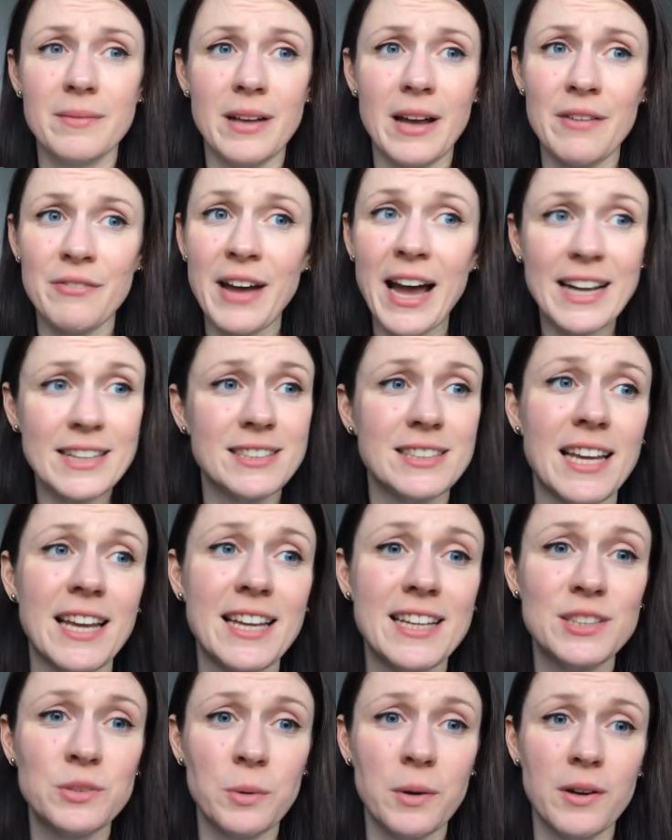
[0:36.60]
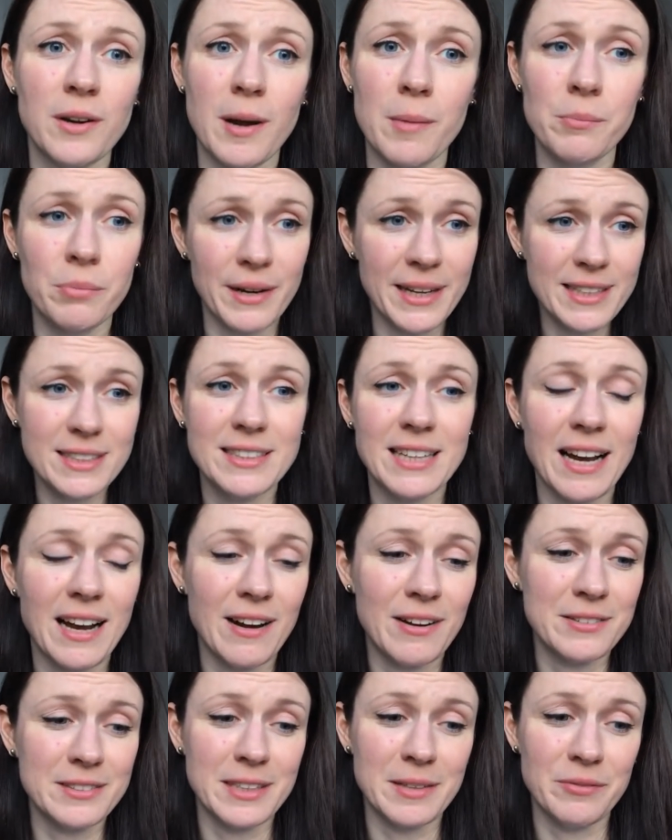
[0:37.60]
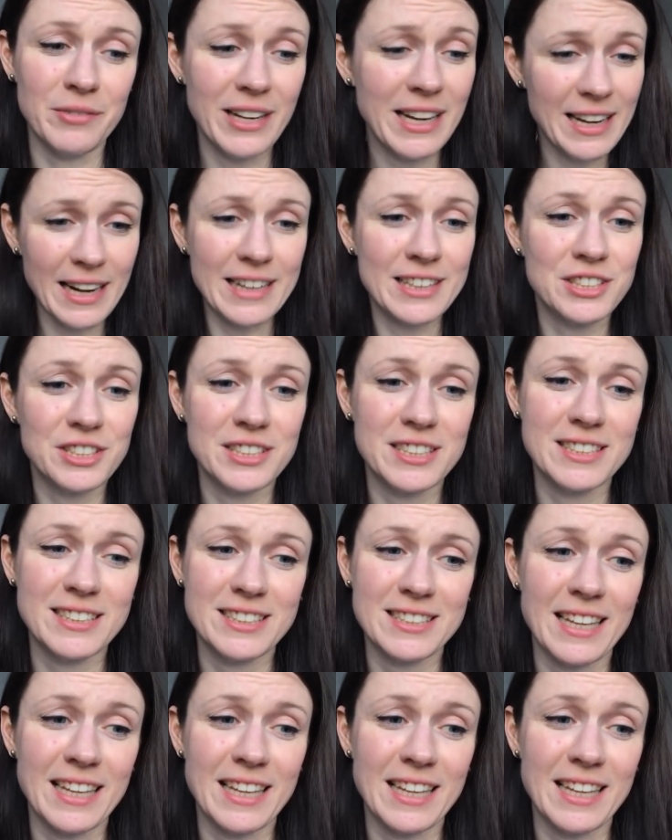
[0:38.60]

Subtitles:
I've had days where I'm breaking down and I'm feeling anxious,